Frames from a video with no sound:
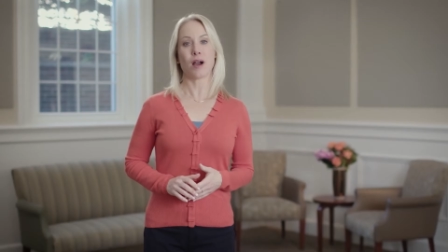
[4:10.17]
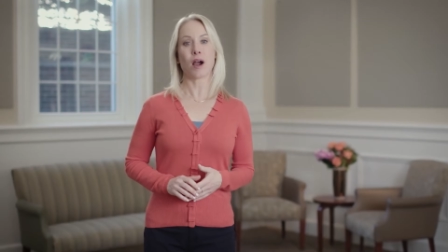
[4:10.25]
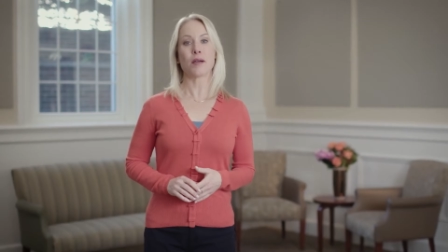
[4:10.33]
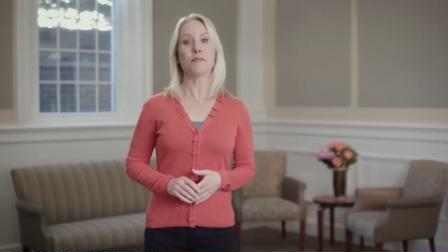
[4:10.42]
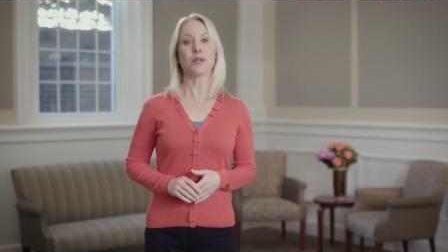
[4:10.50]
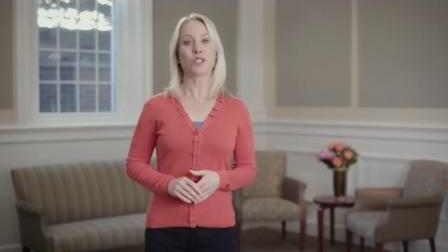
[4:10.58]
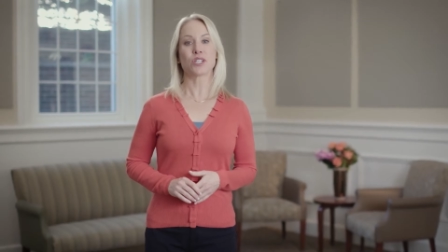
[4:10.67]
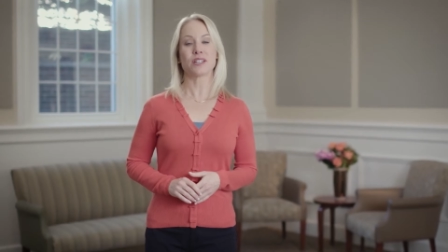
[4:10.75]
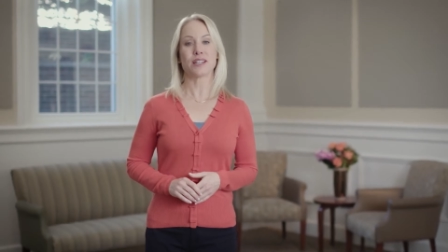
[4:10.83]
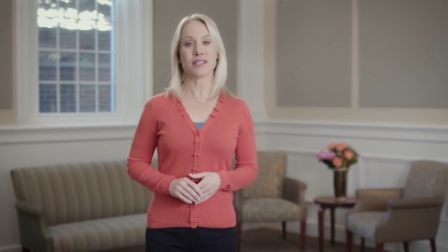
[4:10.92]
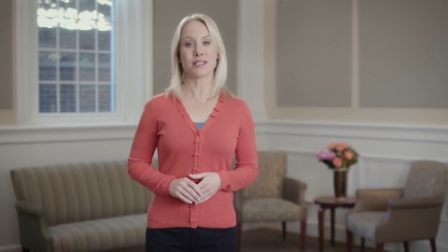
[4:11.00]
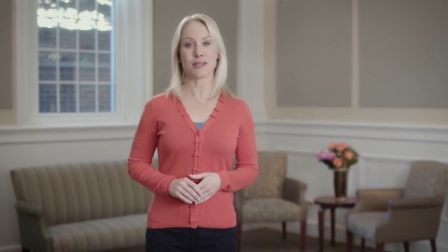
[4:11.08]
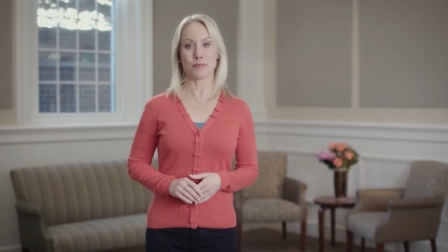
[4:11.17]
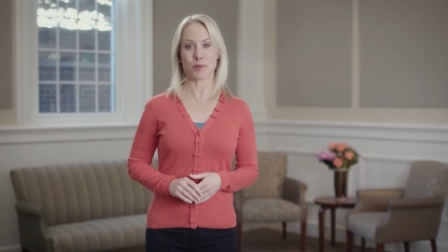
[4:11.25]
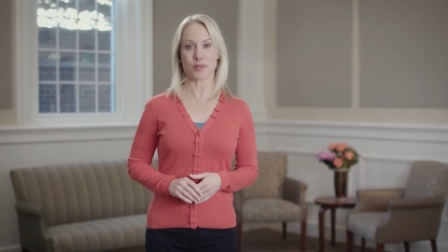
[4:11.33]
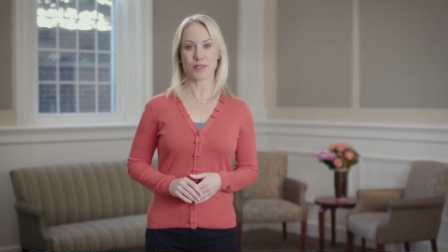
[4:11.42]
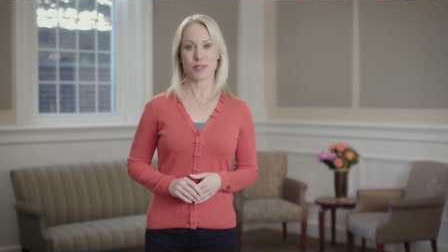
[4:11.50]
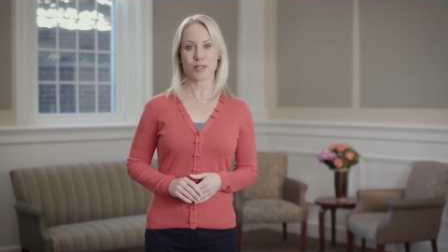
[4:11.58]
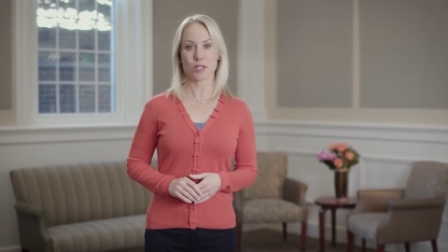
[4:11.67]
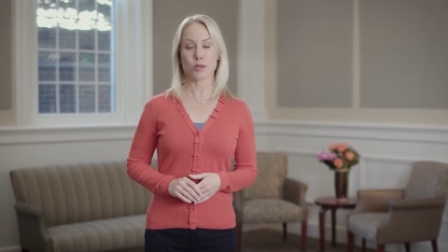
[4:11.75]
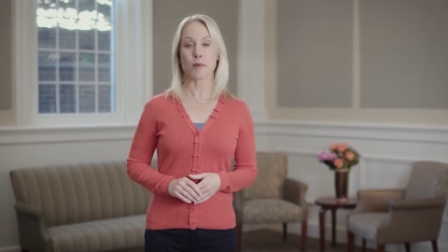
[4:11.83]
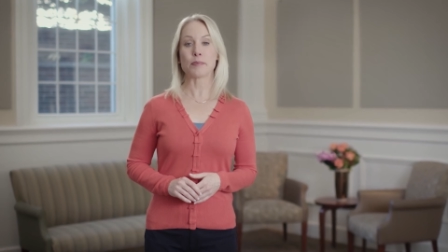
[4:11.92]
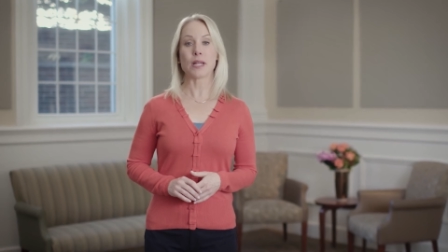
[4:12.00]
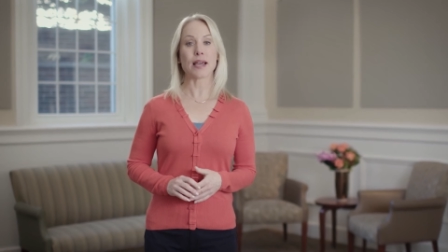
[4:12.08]
Our mission is simple:
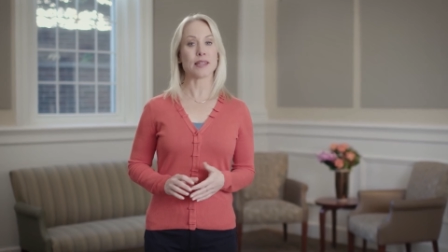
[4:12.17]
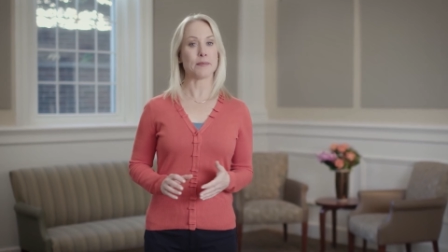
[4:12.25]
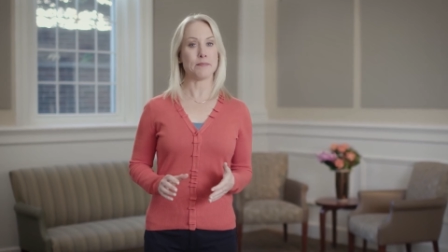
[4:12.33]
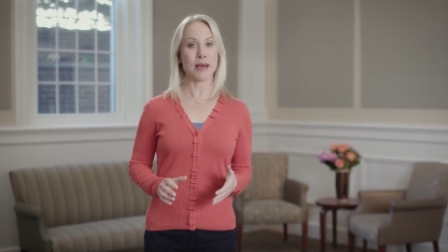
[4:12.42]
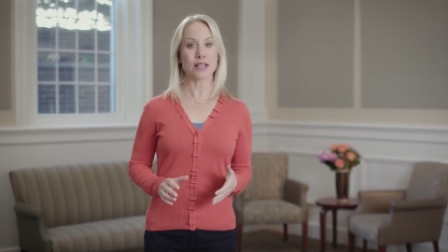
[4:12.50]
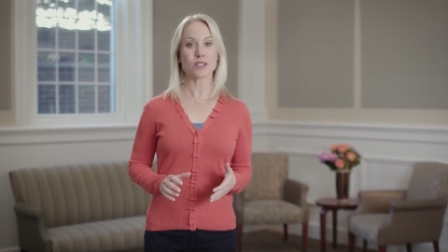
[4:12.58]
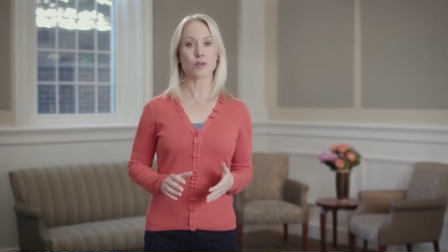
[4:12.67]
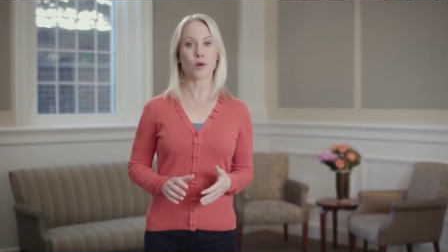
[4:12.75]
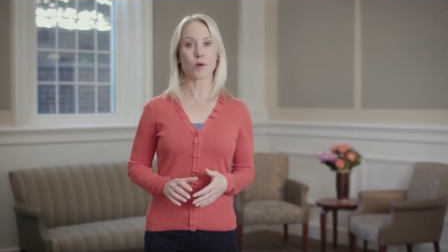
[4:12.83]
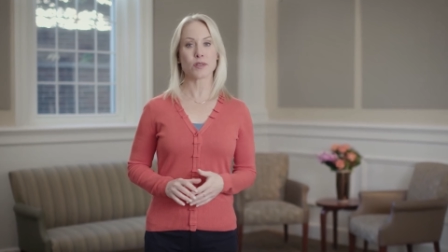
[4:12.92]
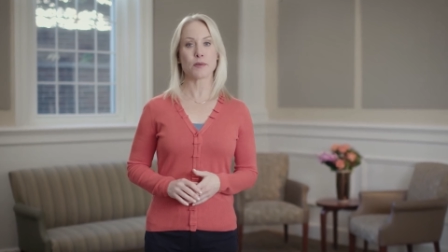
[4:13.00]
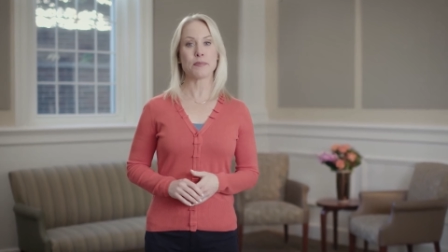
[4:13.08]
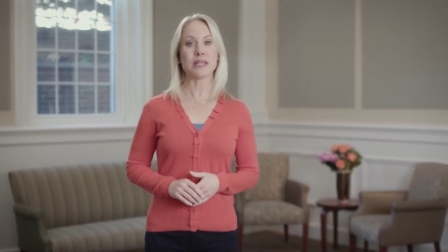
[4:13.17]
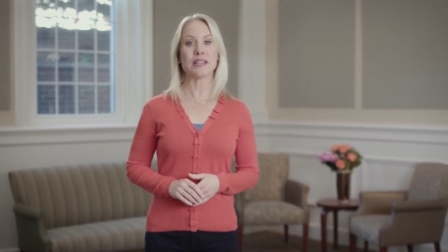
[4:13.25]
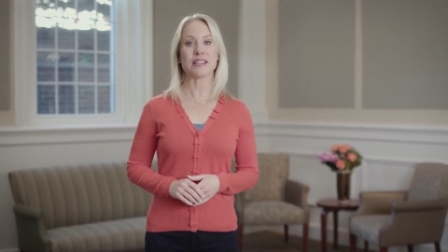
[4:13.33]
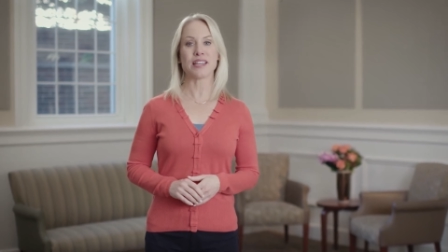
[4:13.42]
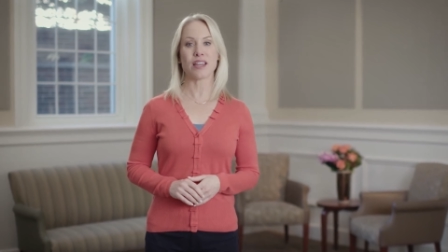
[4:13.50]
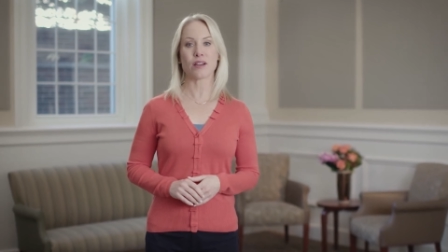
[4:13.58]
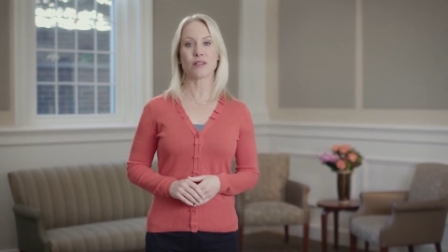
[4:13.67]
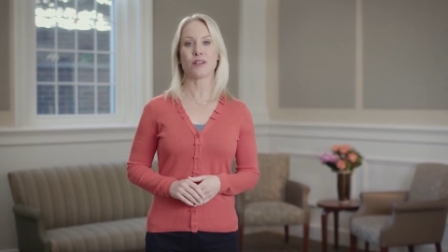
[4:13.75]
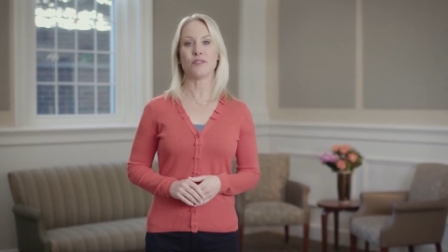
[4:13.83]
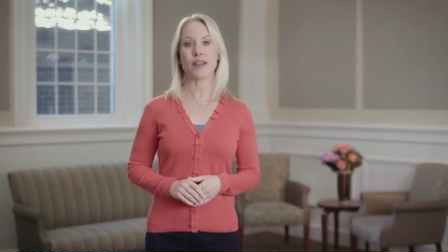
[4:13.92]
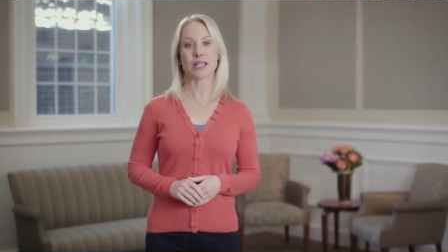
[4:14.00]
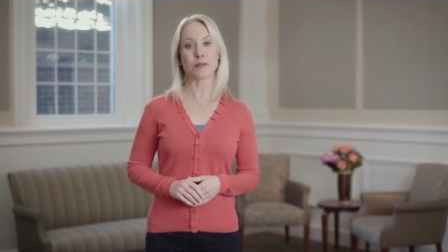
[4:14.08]
to apply the best orthopedic care
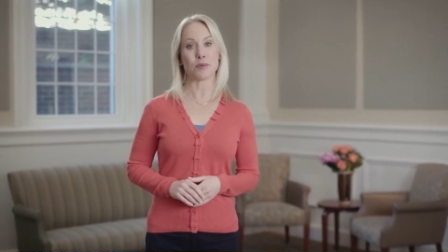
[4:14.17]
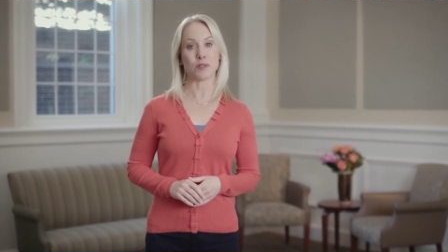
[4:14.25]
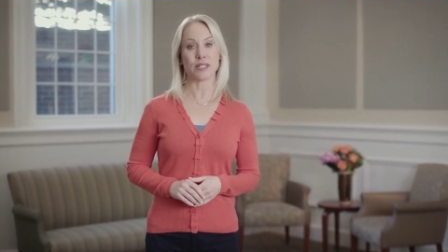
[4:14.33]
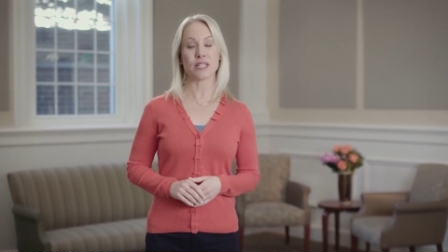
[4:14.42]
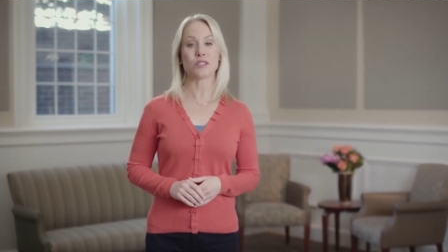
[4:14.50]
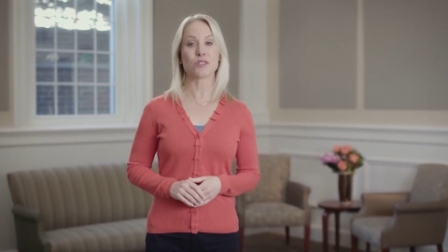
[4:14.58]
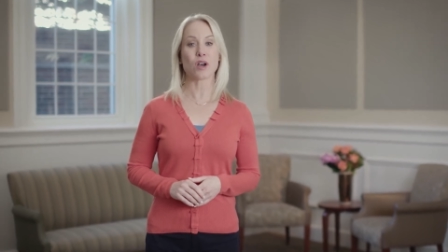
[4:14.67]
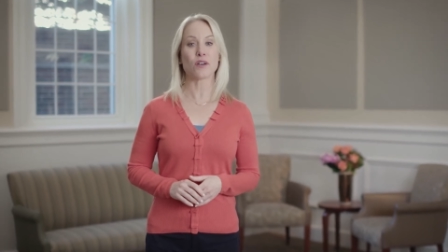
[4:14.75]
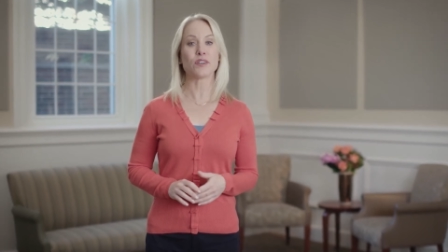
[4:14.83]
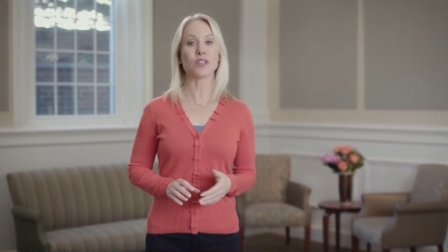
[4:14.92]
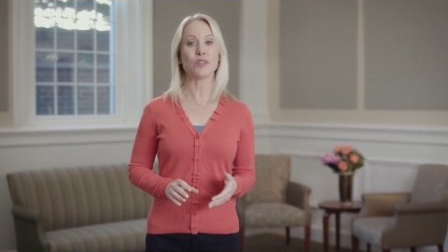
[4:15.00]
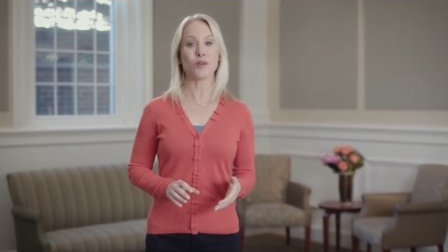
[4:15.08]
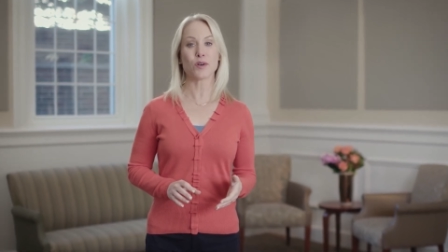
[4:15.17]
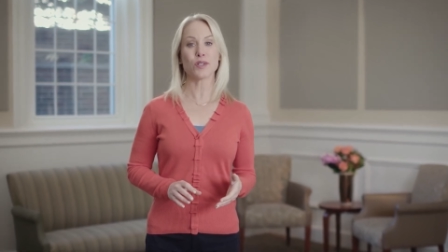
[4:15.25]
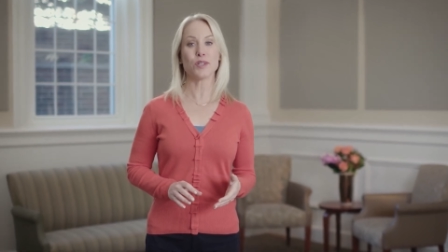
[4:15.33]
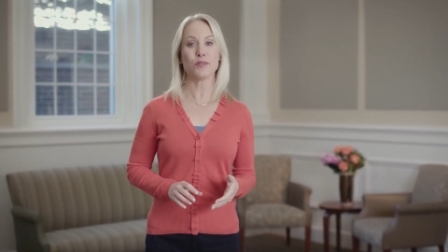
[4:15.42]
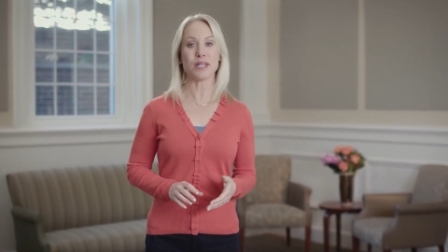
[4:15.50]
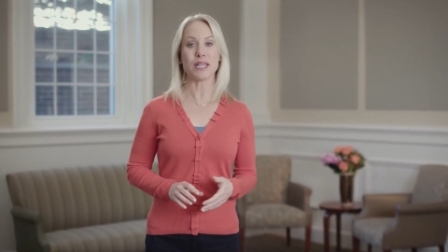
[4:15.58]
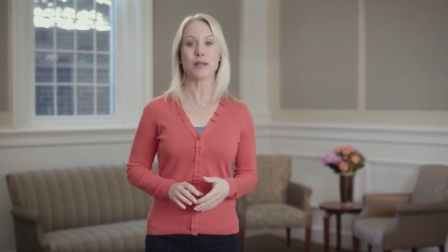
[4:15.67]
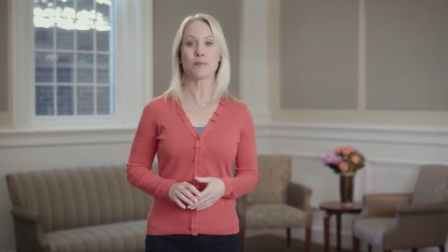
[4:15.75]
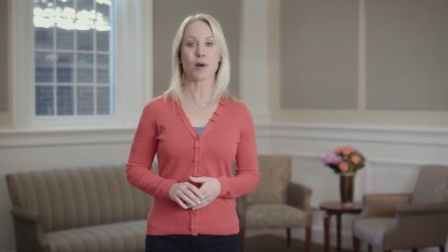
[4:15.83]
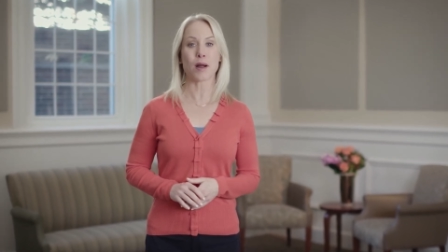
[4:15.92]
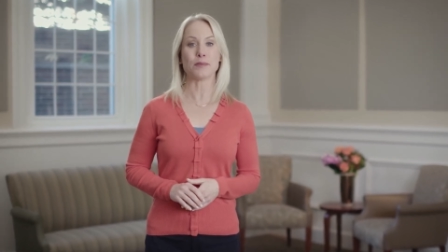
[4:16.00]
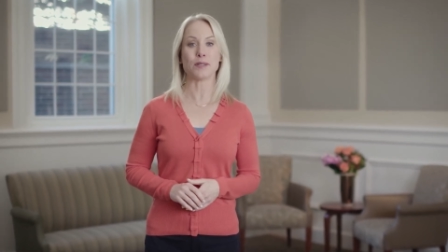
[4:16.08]
available in solving your unique
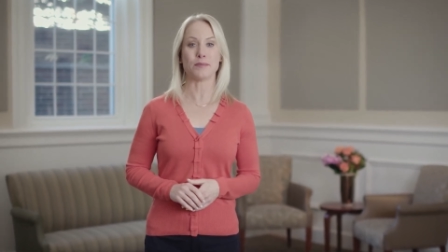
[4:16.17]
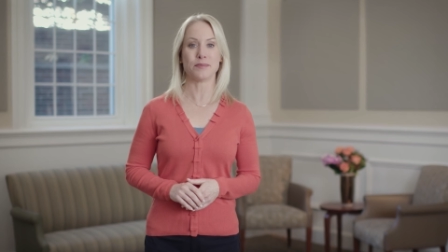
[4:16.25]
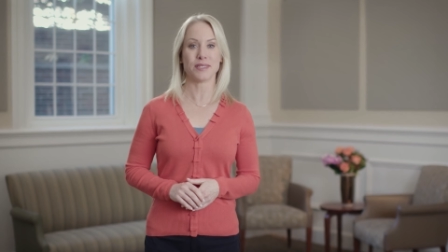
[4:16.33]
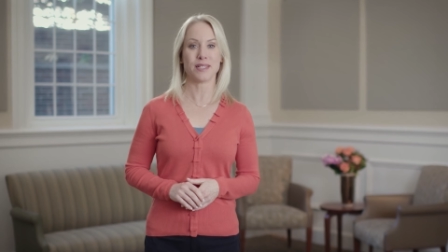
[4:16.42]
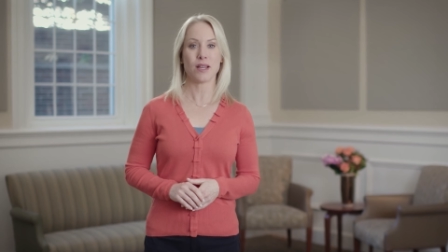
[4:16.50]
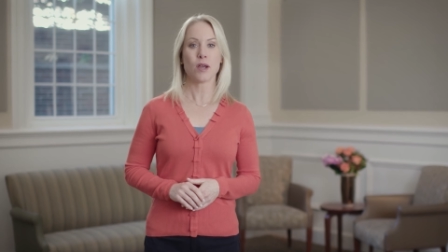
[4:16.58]
problem.